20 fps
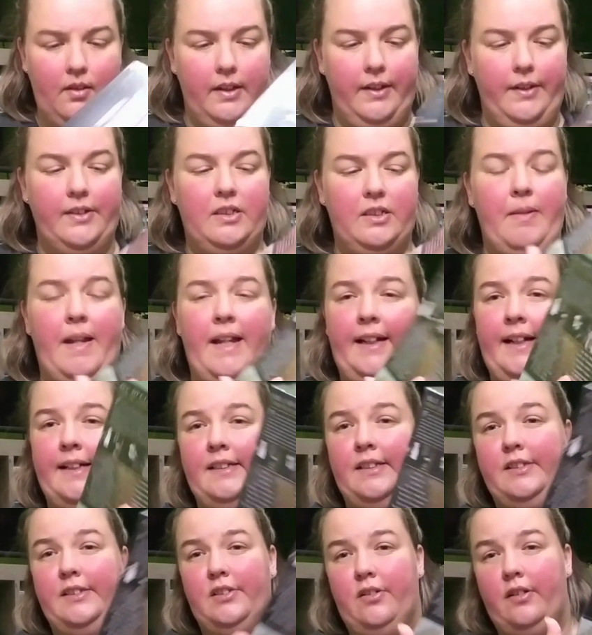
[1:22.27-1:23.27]
There's the back,
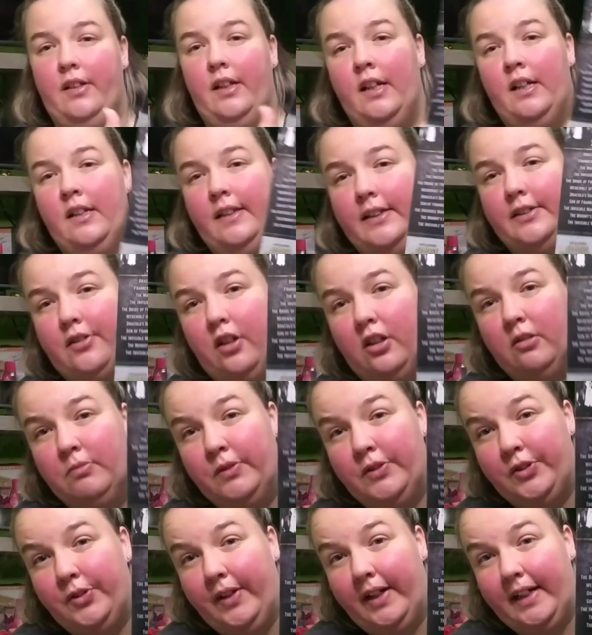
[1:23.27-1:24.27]
guys. These are these are all the
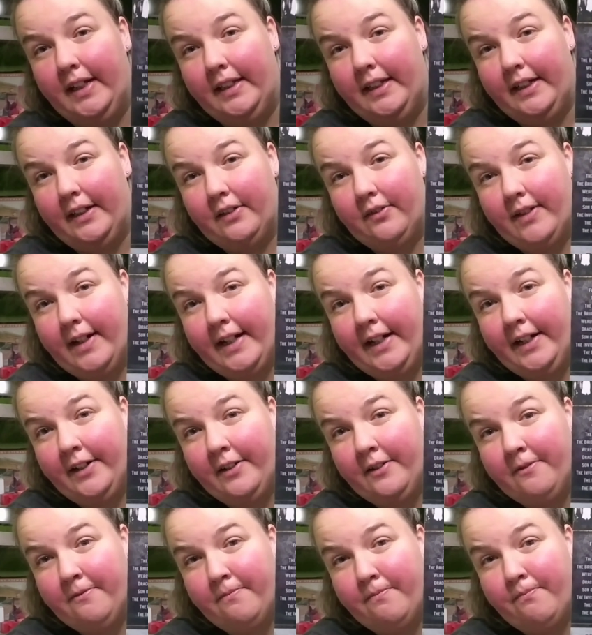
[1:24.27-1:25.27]
moves you get in there right
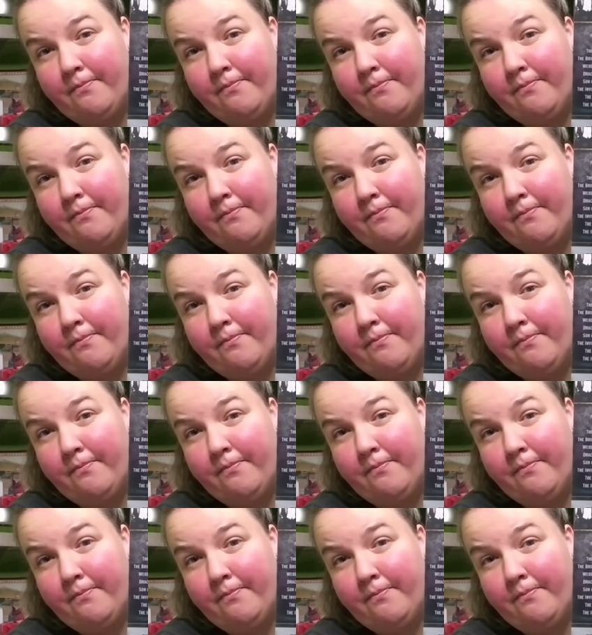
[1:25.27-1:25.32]
here.